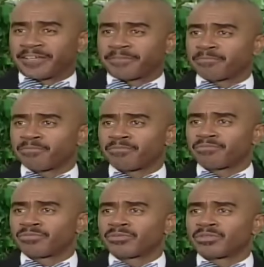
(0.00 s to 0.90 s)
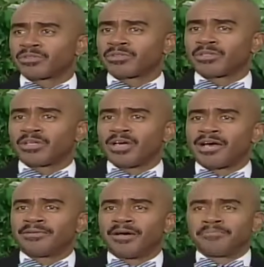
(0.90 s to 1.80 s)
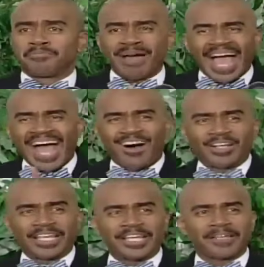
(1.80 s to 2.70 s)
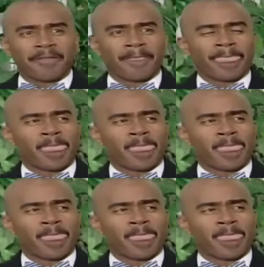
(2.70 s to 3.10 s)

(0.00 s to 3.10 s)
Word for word: mm -hmm. bowing